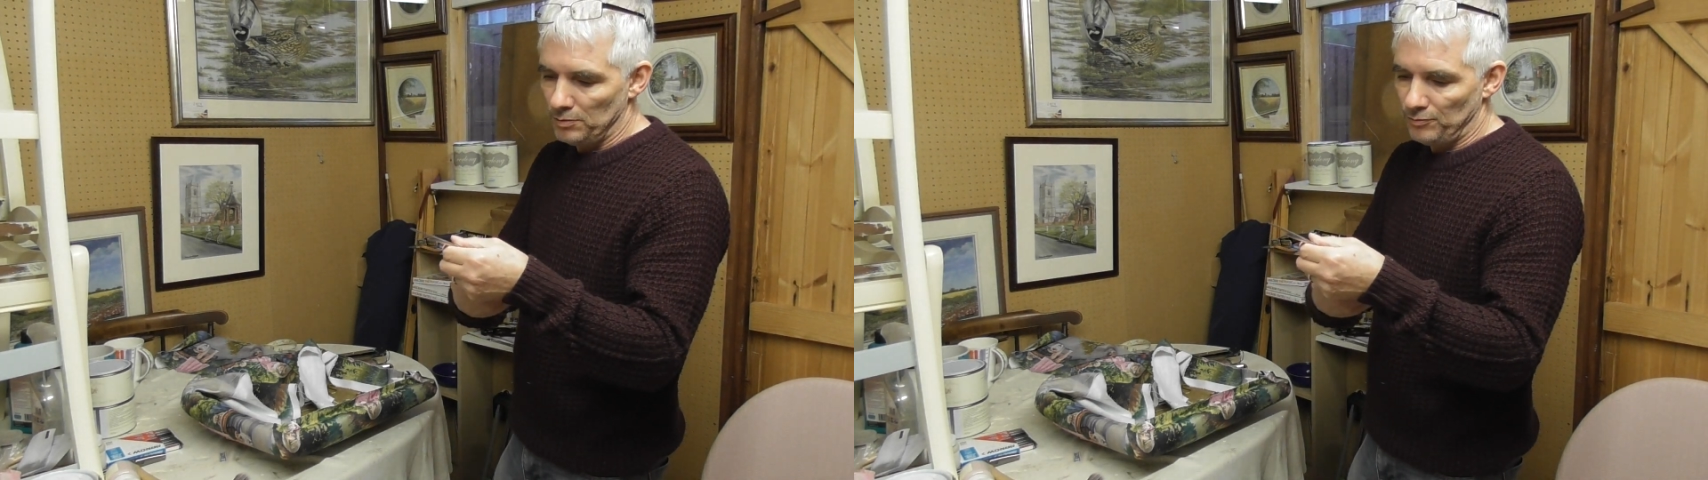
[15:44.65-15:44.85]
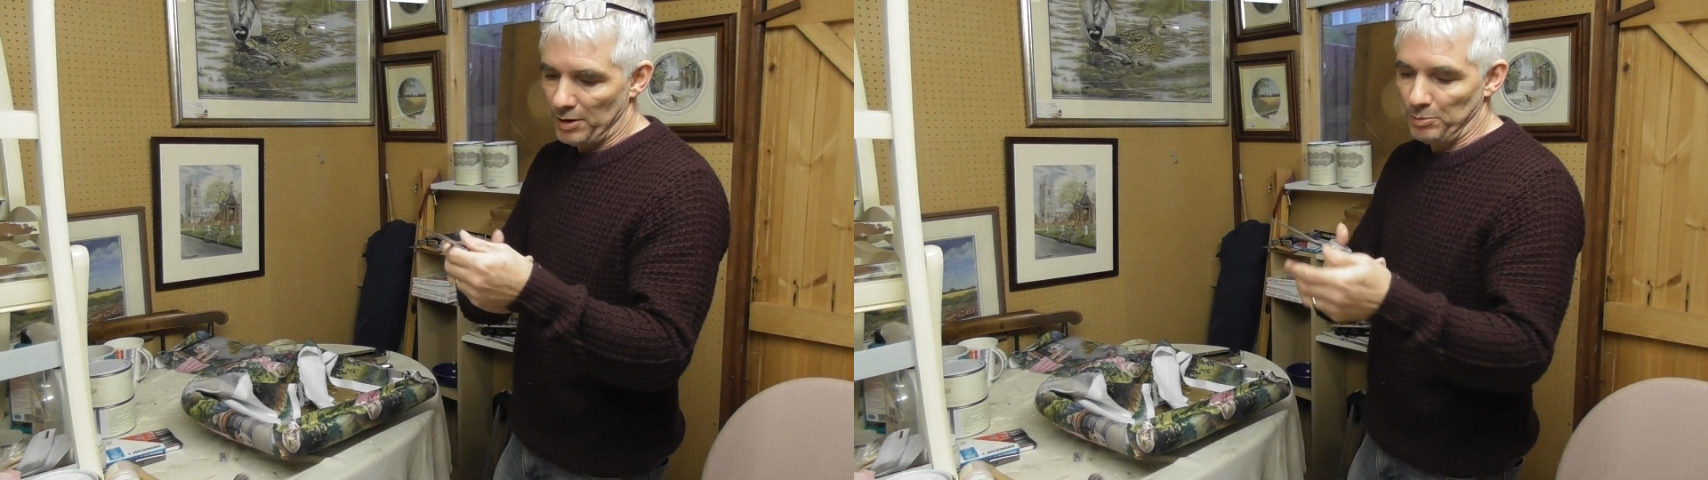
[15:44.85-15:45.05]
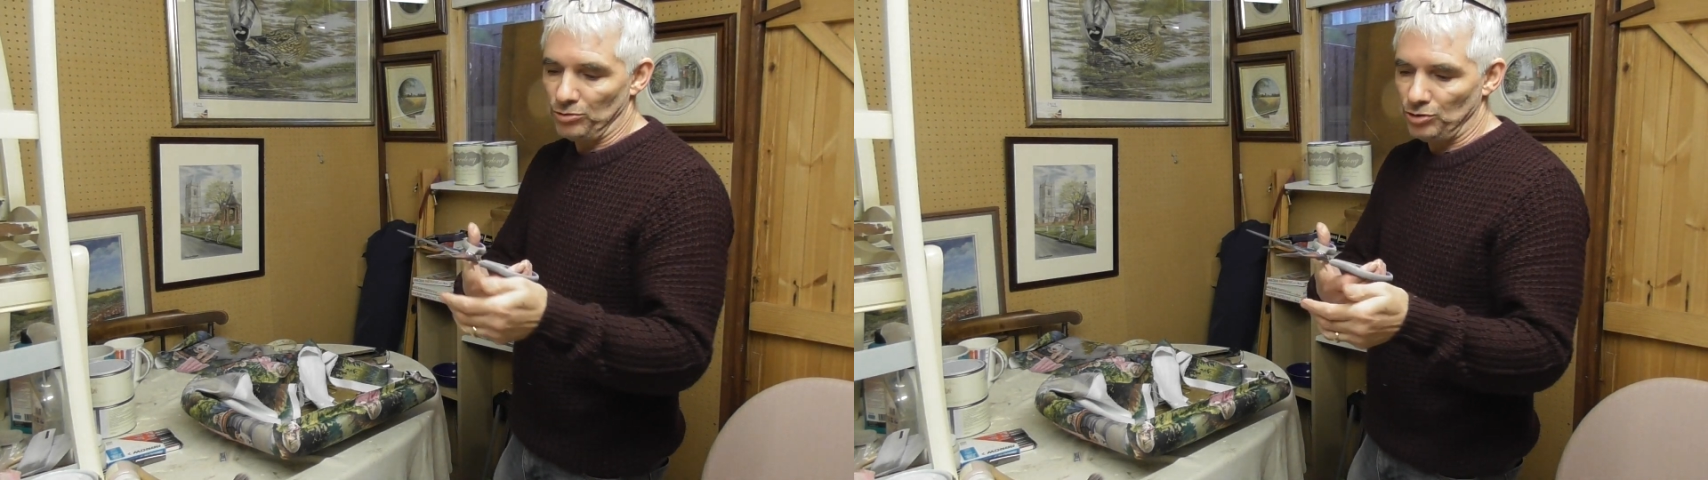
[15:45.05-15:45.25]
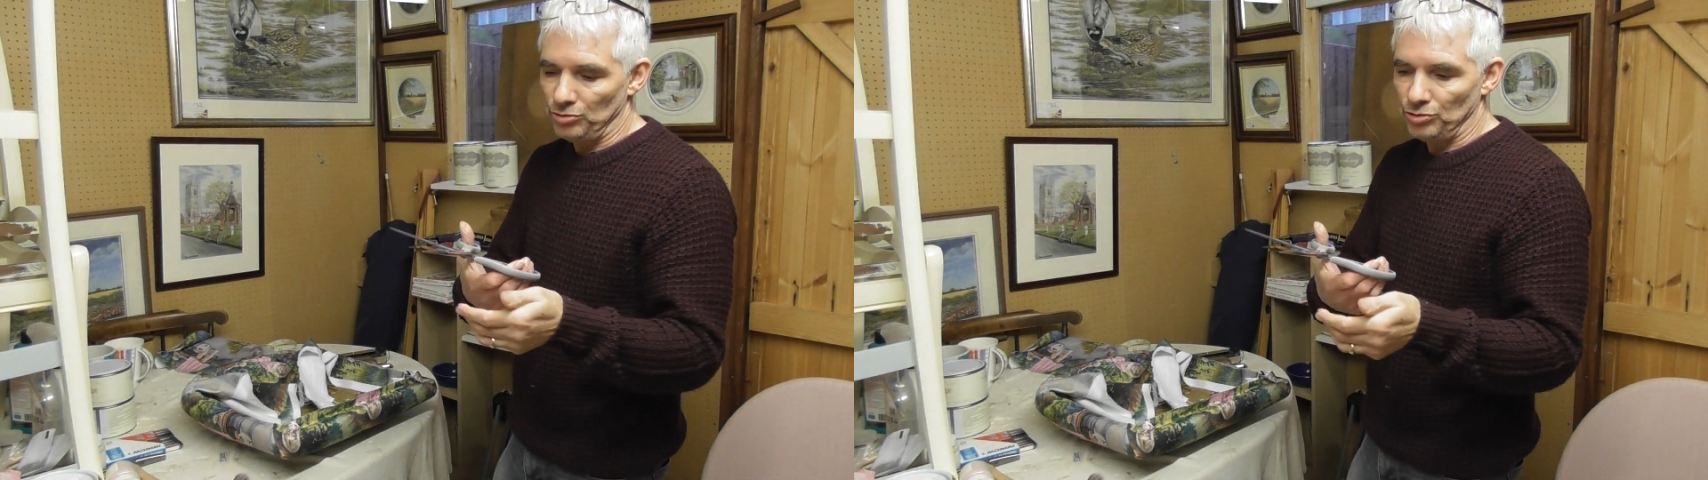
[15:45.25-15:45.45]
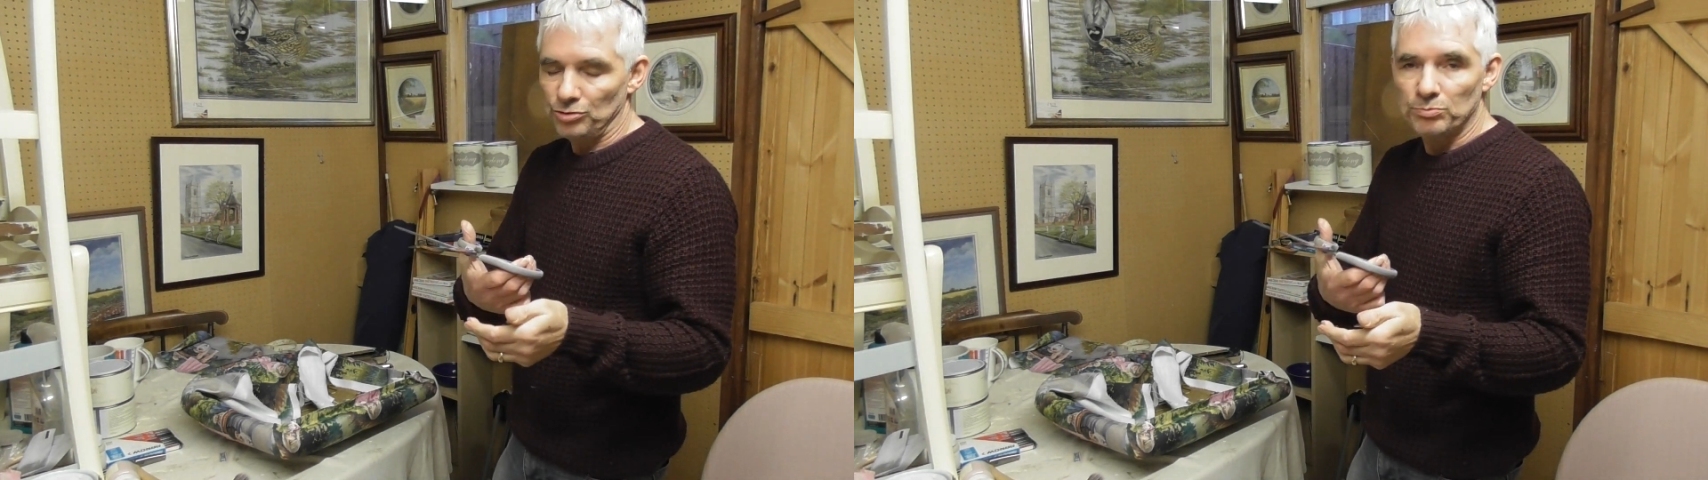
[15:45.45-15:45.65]
fabric
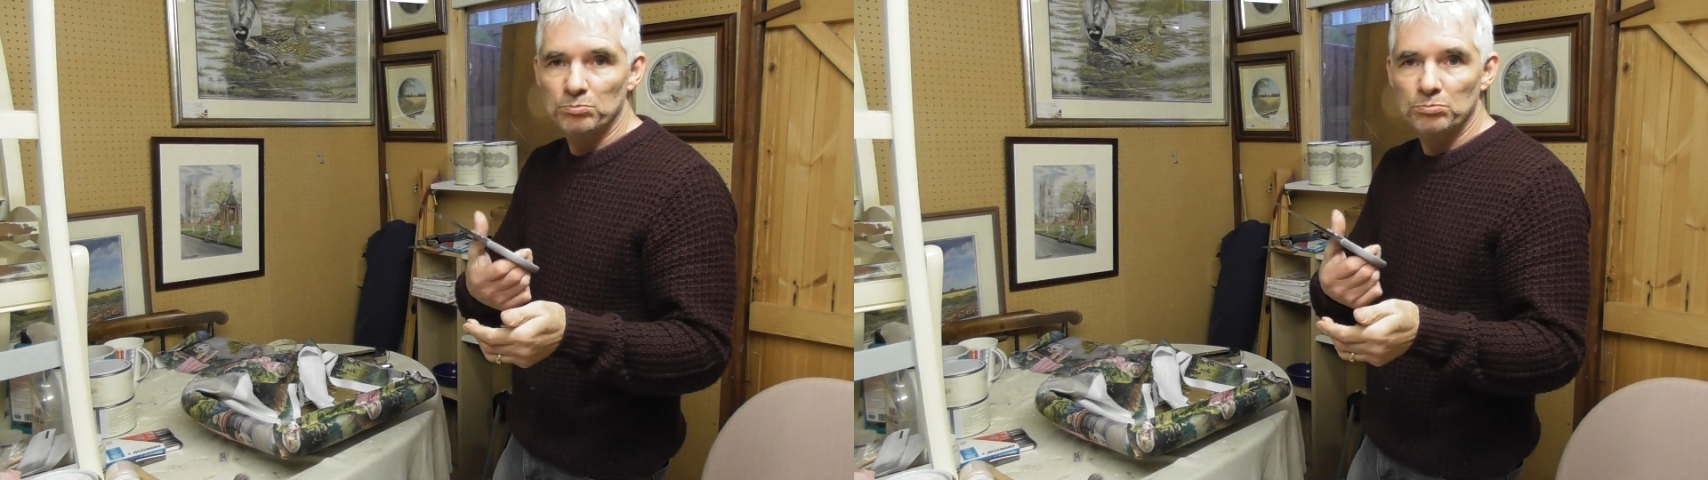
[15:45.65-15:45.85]
scissors.